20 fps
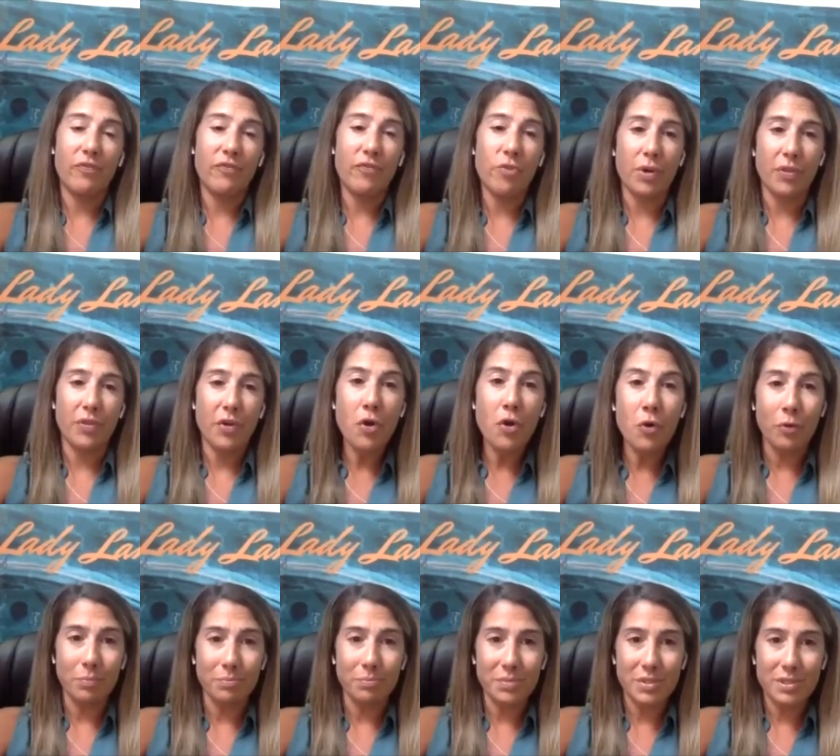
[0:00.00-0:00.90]
third, fourth
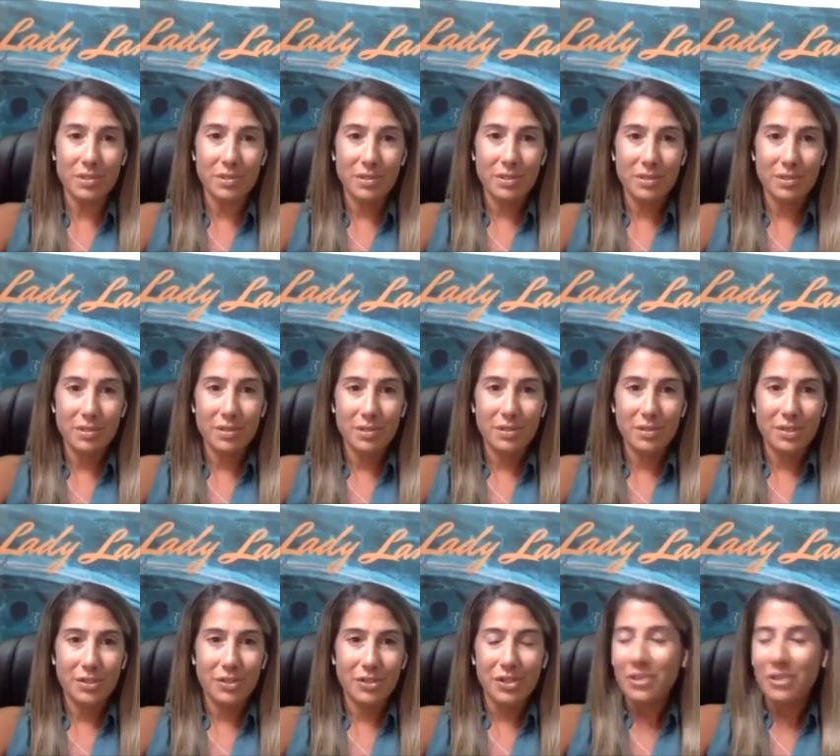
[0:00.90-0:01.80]
homes.
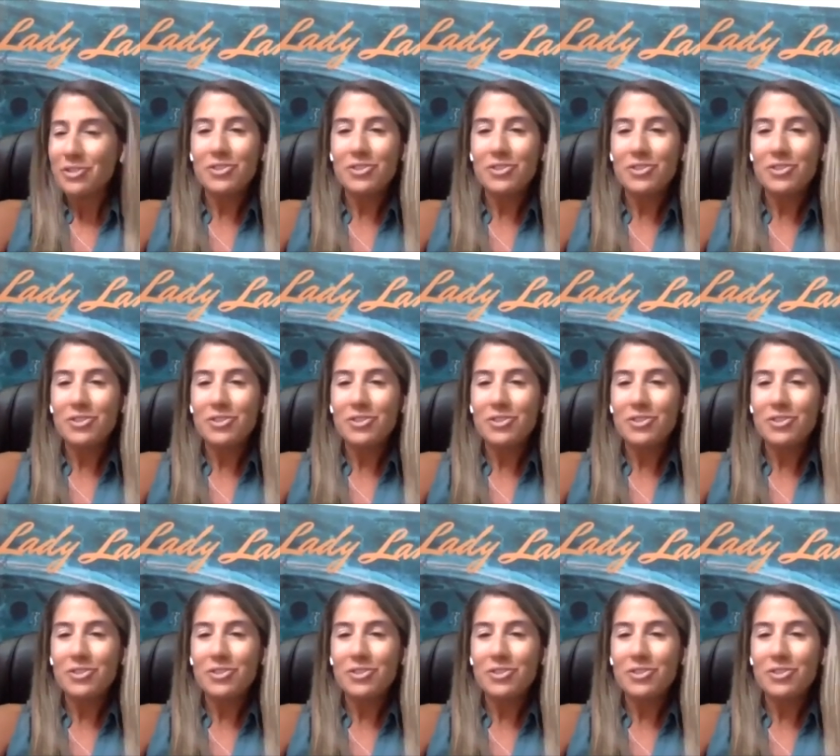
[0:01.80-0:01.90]
Mm-hmm.